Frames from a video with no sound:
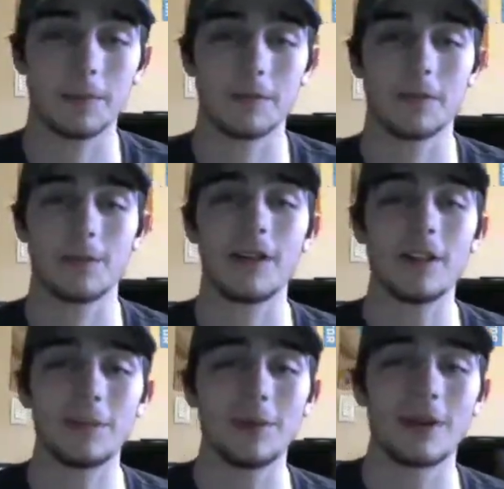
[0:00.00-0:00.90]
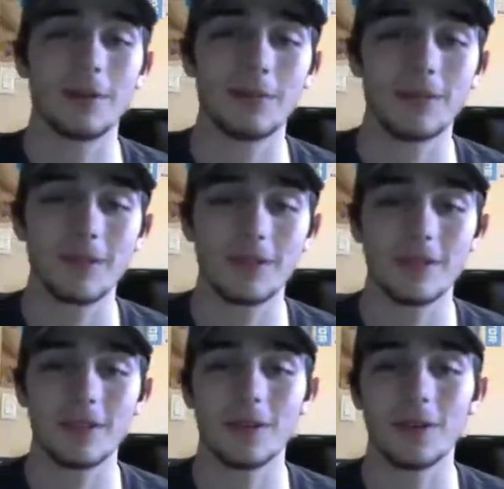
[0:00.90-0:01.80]
Question becomes,
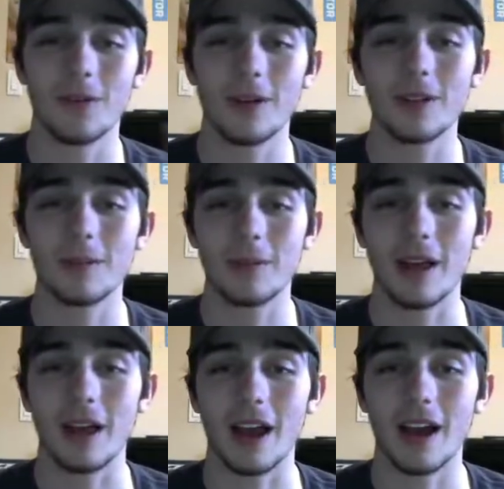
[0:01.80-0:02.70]
what's the play?